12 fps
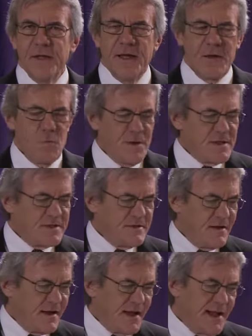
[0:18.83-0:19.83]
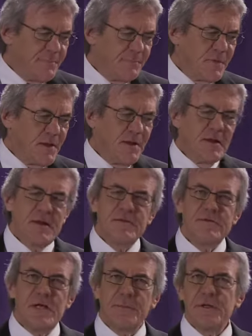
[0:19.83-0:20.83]
And with us today
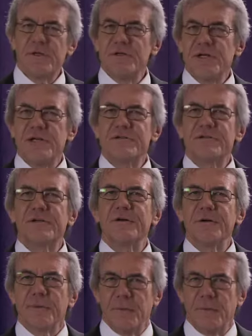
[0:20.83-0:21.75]
is WG Security